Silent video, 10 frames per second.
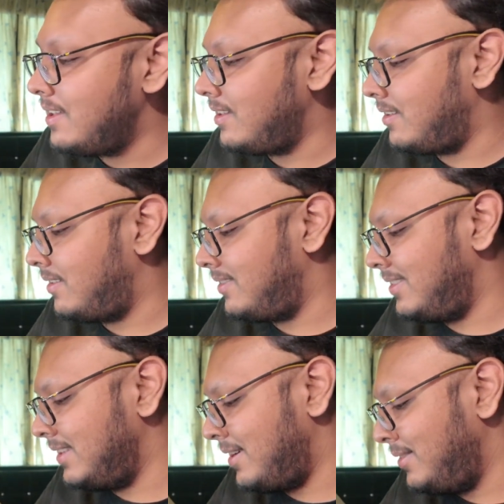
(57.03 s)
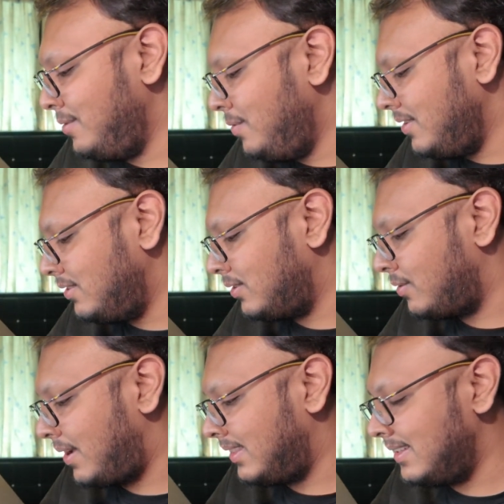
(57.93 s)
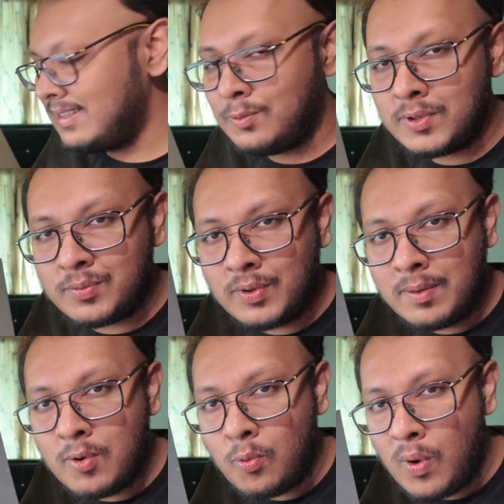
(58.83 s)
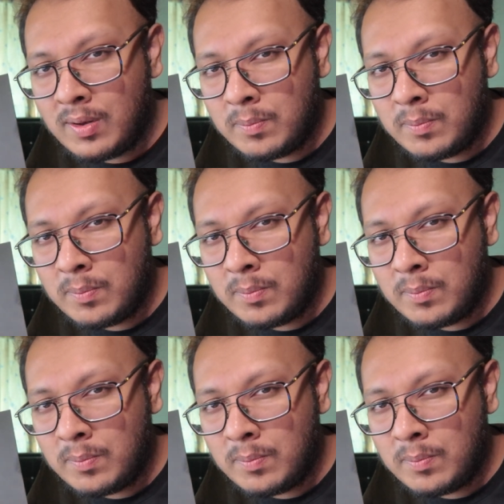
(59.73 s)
than the other one, so I think this one's way more well